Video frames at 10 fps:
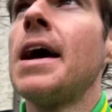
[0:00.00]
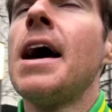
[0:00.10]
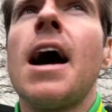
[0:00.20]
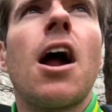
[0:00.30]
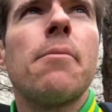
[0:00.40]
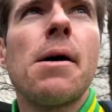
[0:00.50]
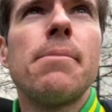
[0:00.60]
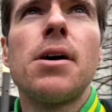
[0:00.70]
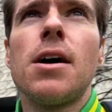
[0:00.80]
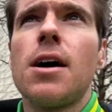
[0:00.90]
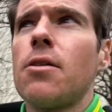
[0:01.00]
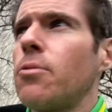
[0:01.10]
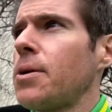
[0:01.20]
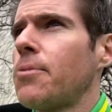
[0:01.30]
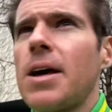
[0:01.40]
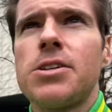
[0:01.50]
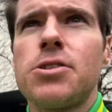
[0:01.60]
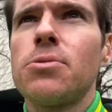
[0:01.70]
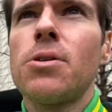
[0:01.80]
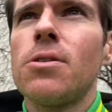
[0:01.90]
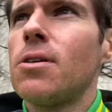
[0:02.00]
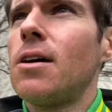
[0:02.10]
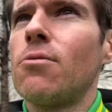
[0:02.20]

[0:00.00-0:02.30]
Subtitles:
And I remember we went to a